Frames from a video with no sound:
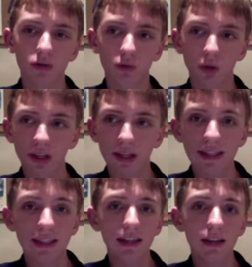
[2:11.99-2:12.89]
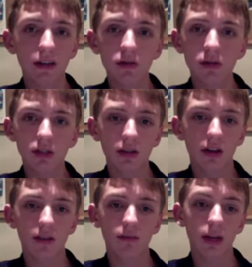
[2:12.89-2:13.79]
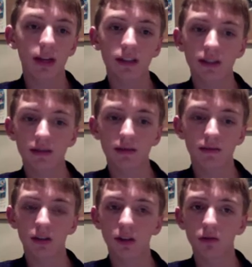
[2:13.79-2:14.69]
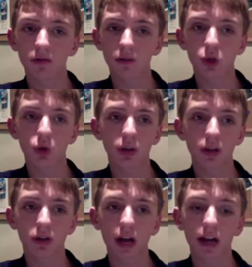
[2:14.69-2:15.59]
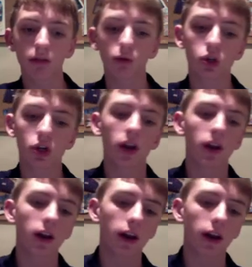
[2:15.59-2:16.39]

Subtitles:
It's really easy to use, and it's visually attractive, which I